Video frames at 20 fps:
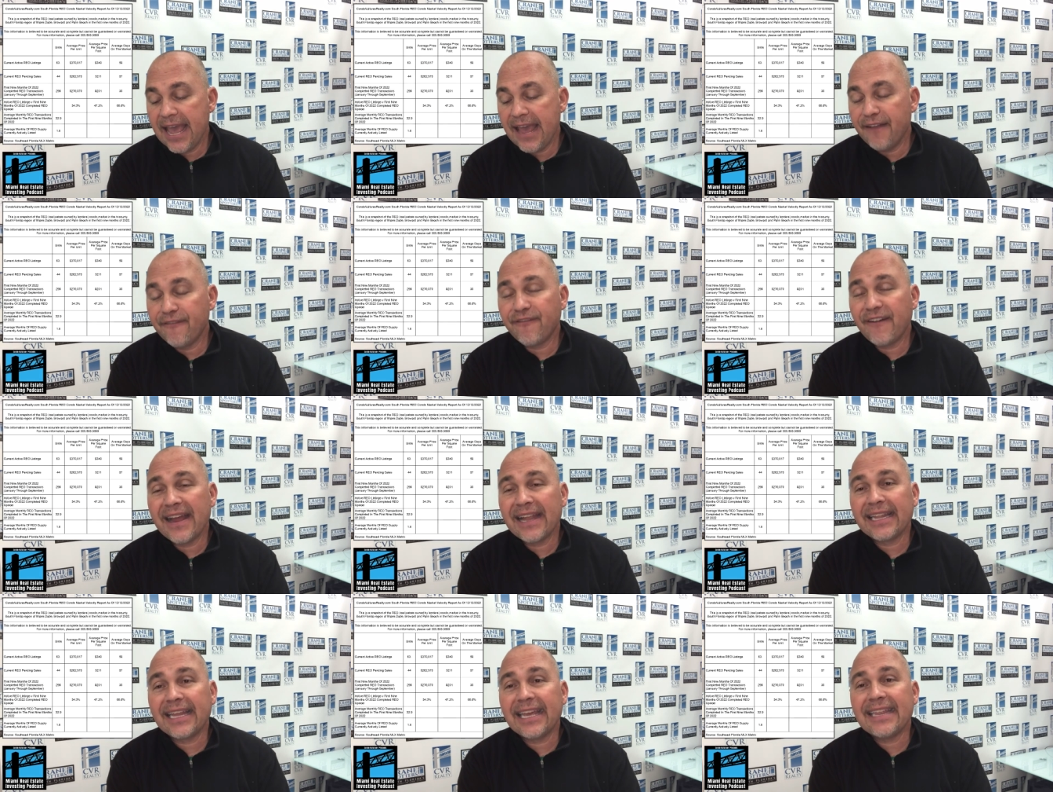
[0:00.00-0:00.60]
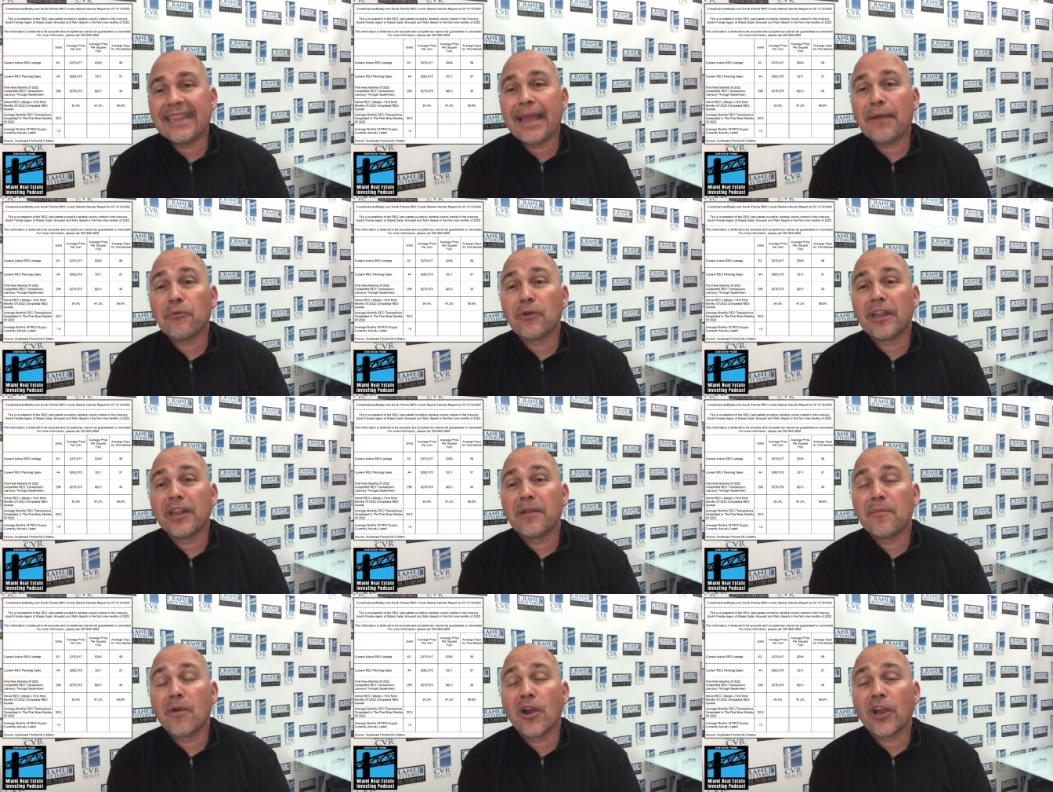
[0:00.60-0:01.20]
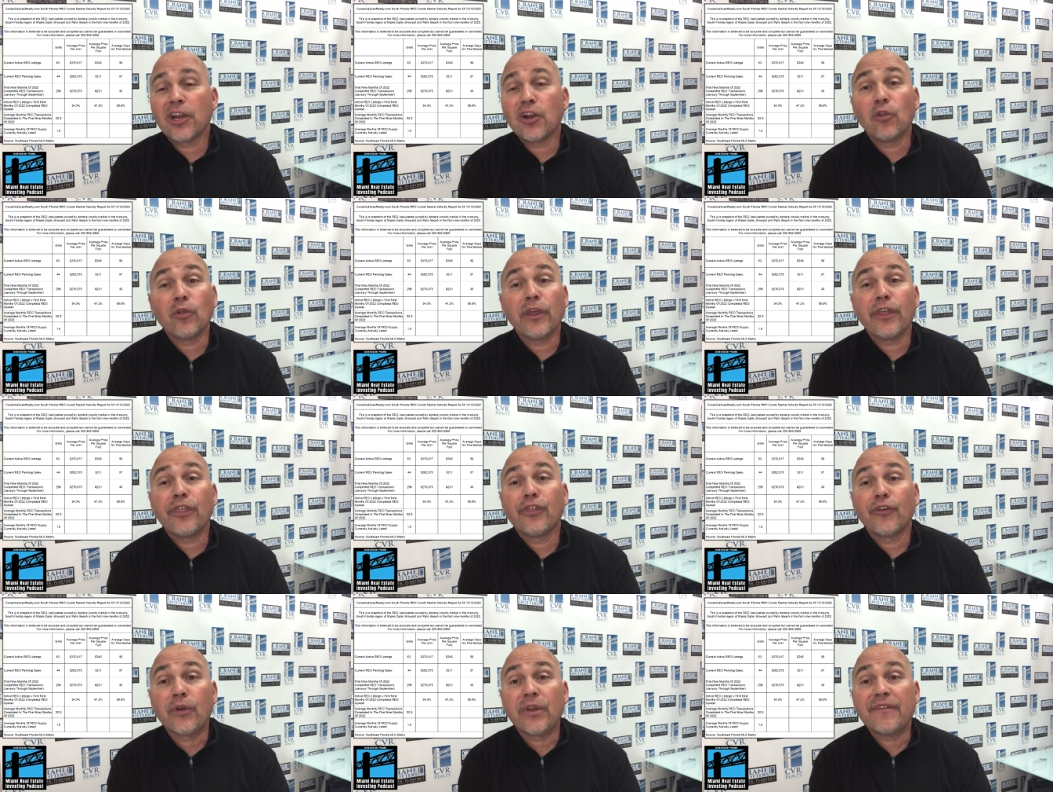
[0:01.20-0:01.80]
And finally, they were on the market
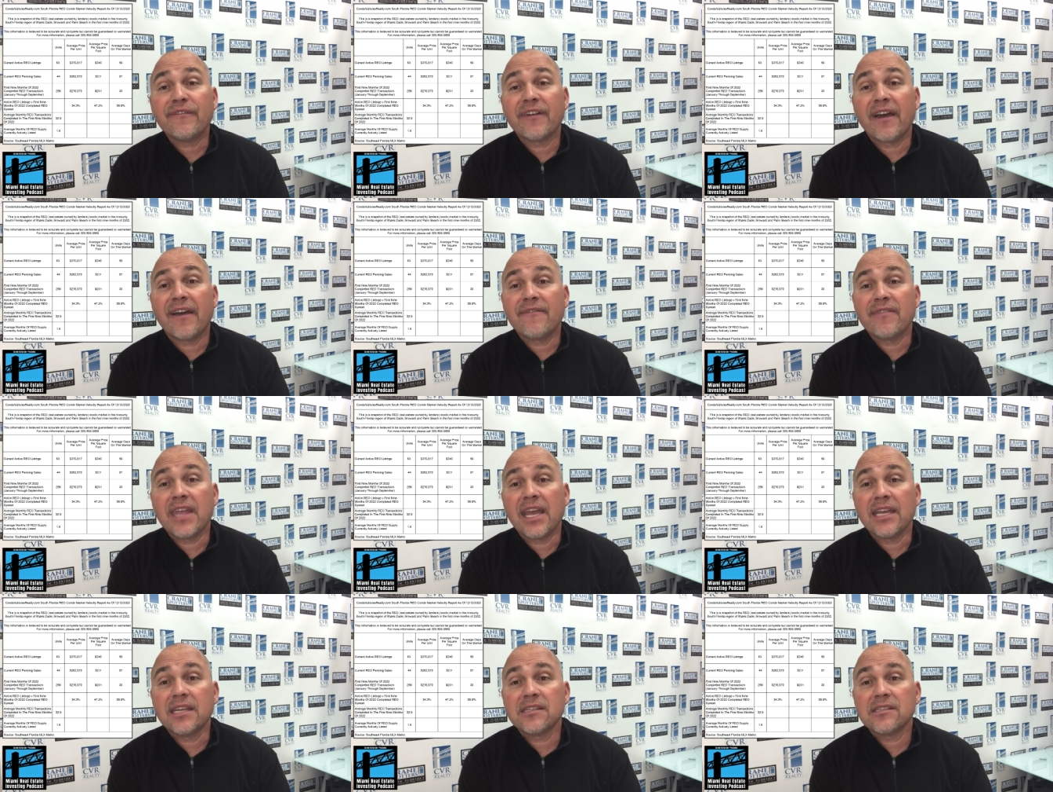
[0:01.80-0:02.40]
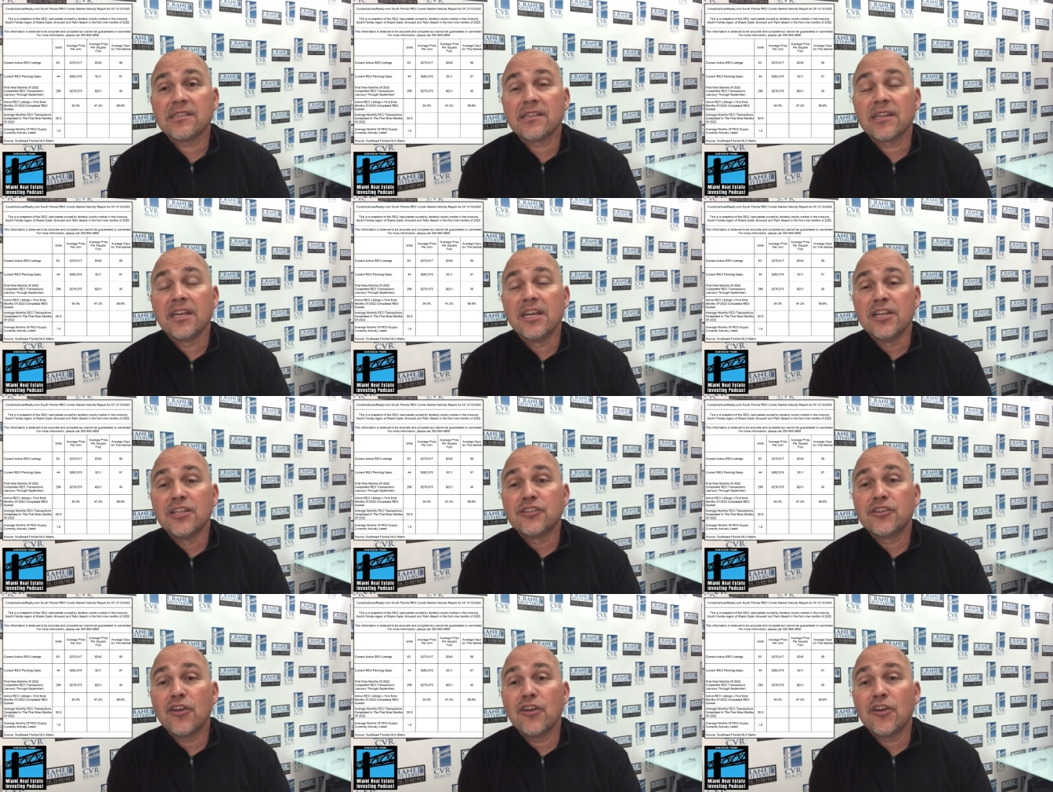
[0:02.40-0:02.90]
only 35 days.